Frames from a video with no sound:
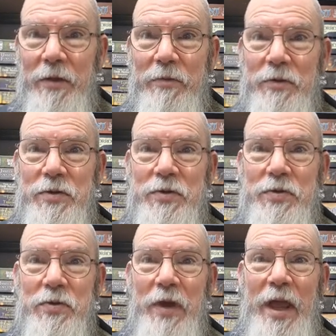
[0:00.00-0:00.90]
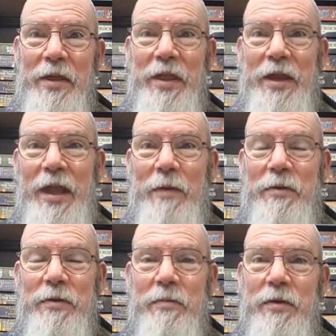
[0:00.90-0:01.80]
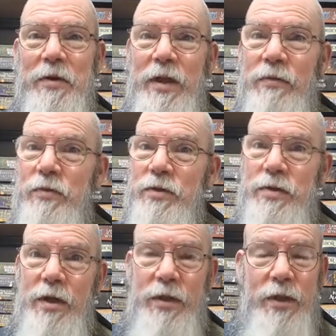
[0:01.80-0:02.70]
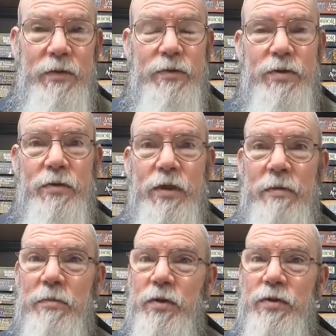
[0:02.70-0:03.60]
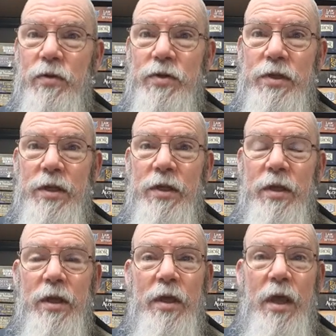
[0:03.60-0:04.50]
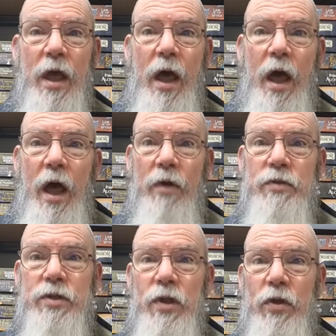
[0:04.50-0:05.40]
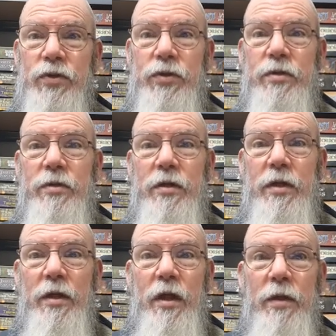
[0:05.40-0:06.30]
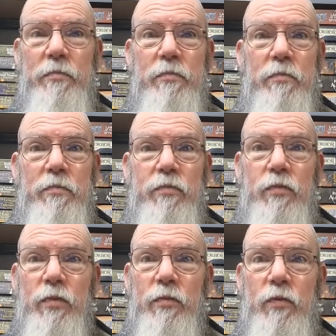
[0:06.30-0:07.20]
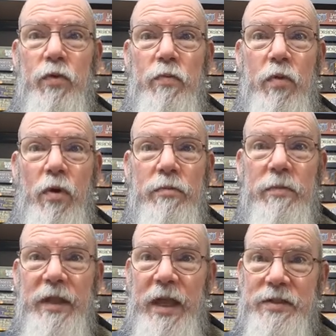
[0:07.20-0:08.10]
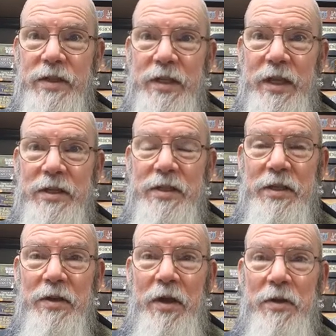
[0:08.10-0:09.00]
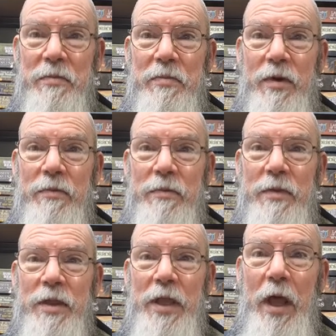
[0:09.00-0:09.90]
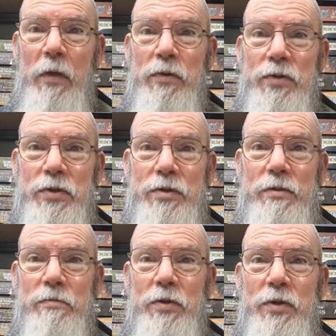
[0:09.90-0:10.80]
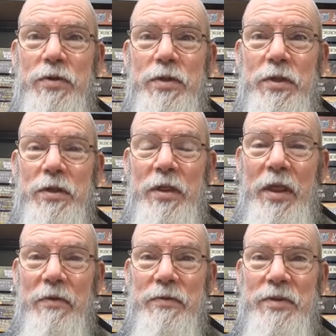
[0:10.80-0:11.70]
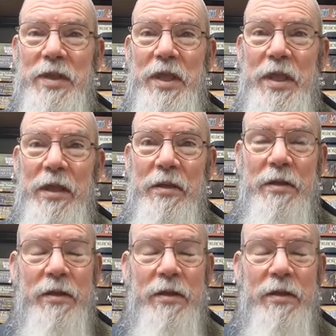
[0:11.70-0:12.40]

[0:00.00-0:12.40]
I'm not too sure how that happened, but it was, I think it was through them, because honestly, I was lost. I would probably hazard a guess that I'd probably be the oldest person that was there.